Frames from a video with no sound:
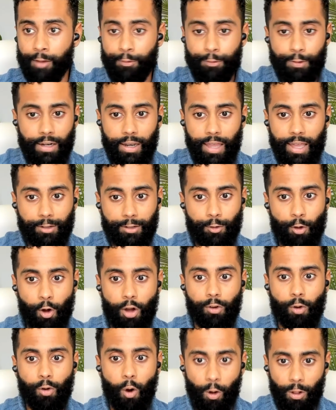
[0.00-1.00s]
I feel like
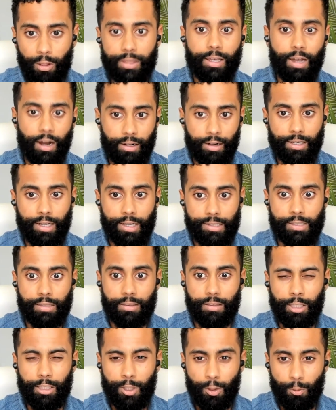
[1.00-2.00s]
not all the architects
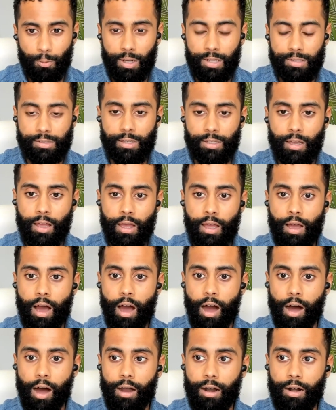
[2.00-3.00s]
in the US
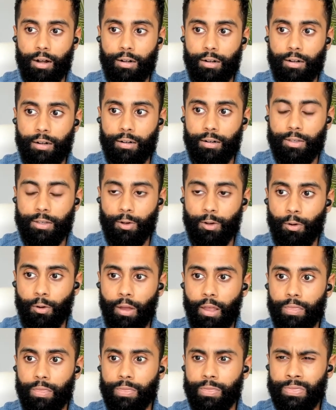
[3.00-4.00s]
are you know
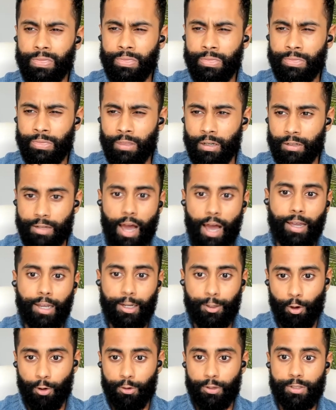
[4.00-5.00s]
in the
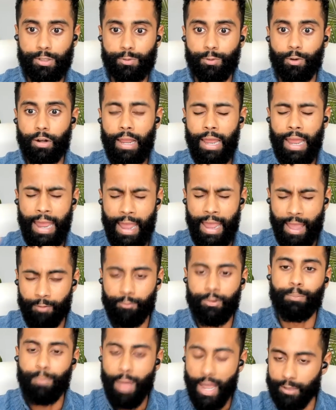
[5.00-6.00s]
target audience for
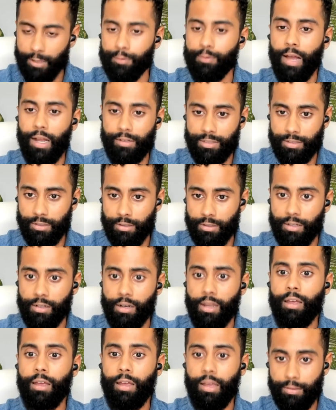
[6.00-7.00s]
every
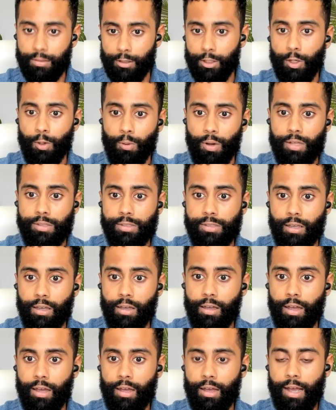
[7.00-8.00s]
manufacturer in the US.
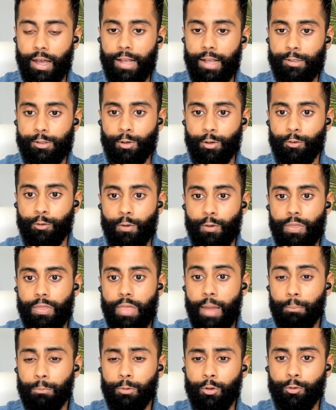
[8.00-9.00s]
And so for
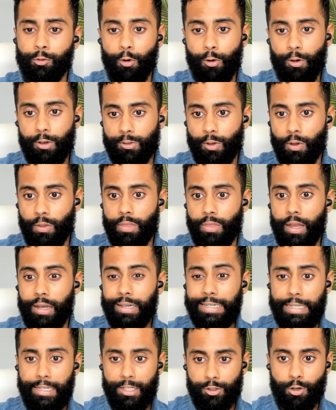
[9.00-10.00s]
them to focus on
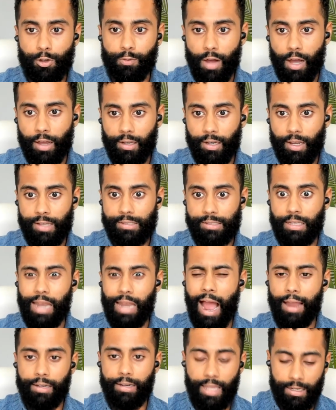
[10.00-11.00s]
that niche of architects
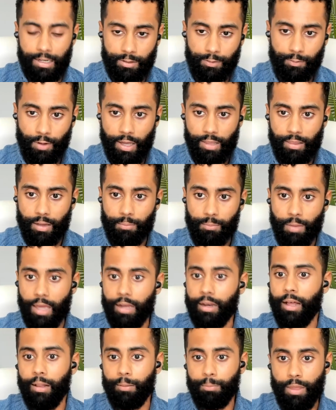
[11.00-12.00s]
and identify them
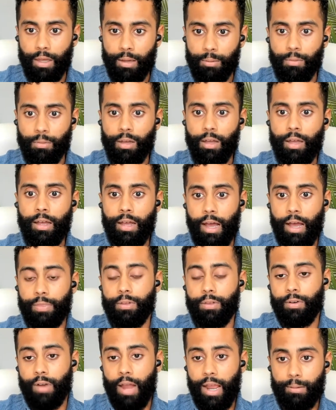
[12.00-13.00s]
and help them
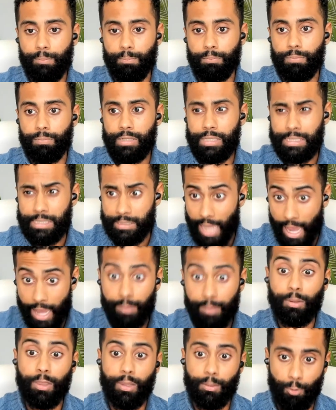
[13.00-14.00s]
at the right
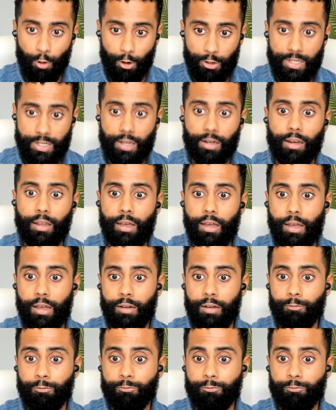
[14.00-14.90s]
time in the project,